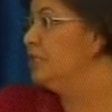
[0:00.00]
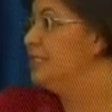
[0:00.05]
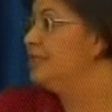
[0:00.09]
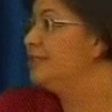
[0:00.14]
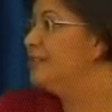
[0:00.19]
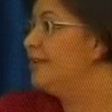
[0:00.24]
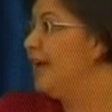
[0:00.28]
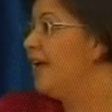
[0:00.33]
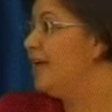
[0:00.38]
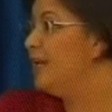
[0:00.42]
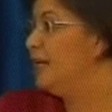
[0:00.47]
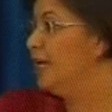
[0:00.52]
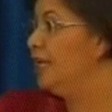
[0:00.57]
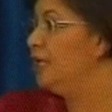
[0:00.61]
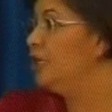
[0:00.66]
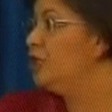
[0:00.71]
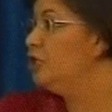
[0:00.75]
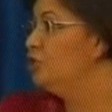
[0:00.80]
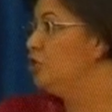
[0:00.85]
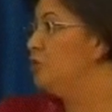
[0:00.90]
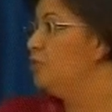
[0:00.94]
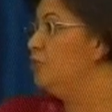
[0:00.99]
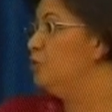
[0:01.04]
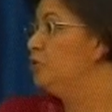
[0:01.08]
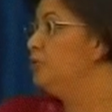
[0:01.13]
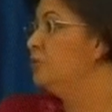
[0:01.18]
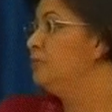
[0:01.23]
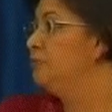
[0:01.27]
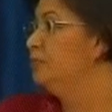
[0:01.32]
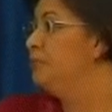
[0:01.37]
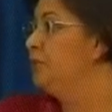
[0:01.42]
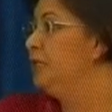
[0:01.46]
is, can energy
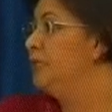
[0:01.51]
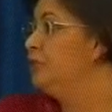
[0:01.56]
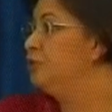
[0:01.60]
be